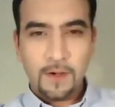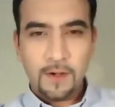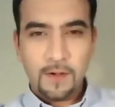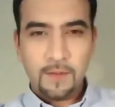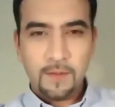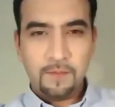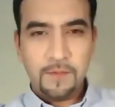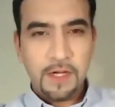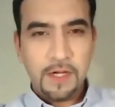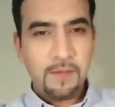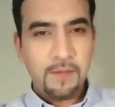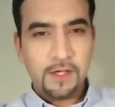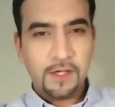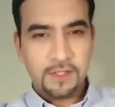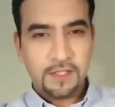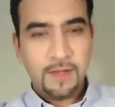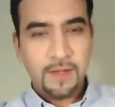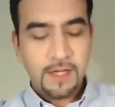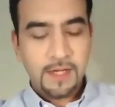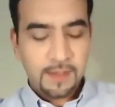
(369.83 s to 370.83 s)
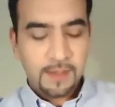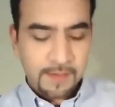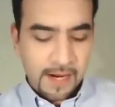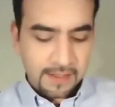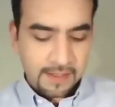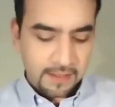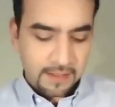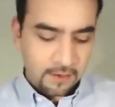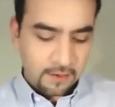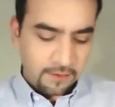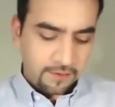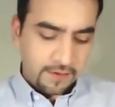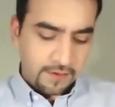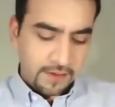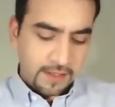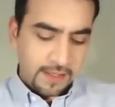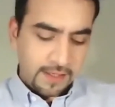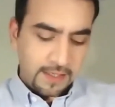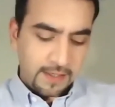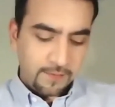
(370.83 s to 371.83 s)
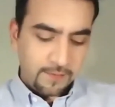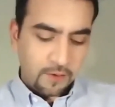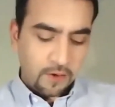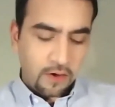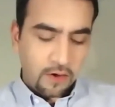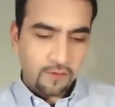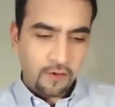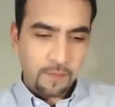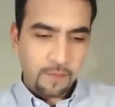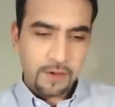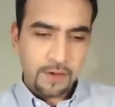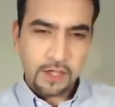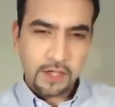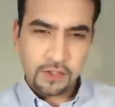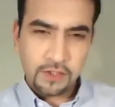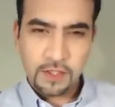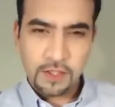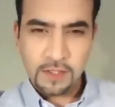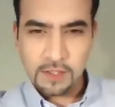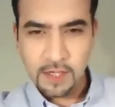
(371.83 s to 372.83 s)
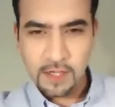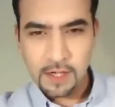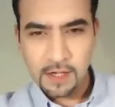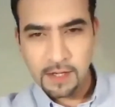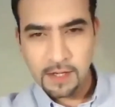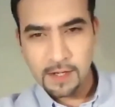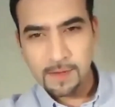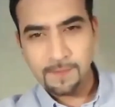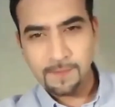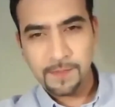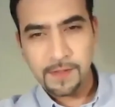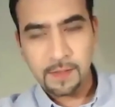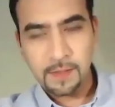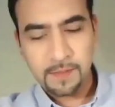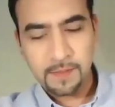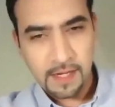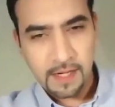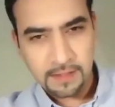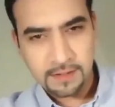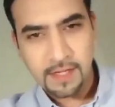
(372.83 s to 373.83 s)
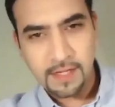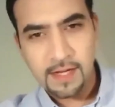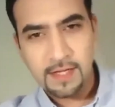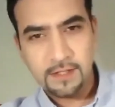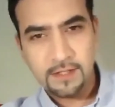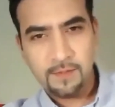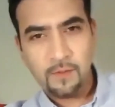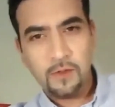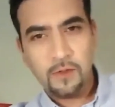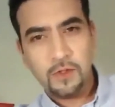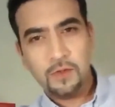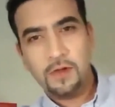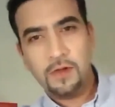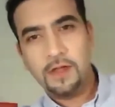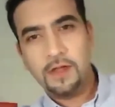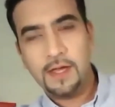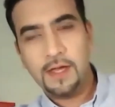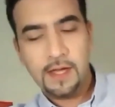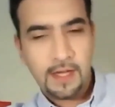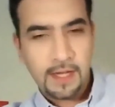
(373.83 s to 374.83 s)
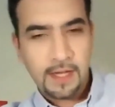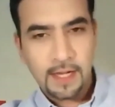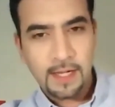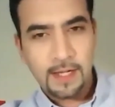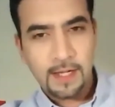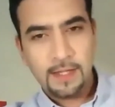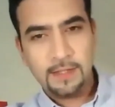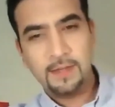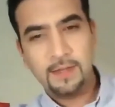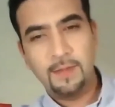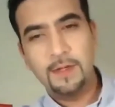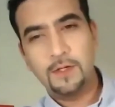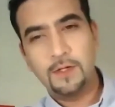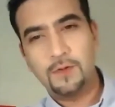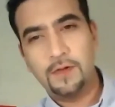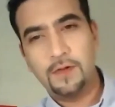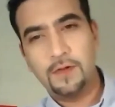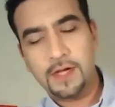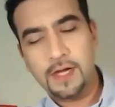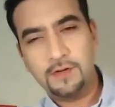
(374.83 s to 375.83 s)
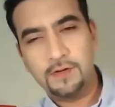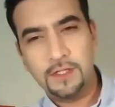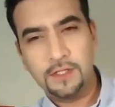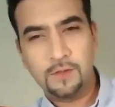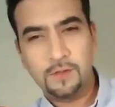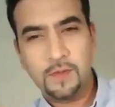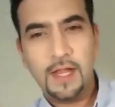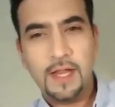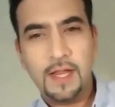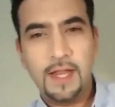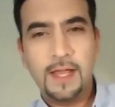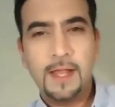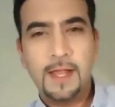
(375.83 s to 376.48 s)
pretty much similar pattern of operations in Pakistan as opposed to similar to other countries as well.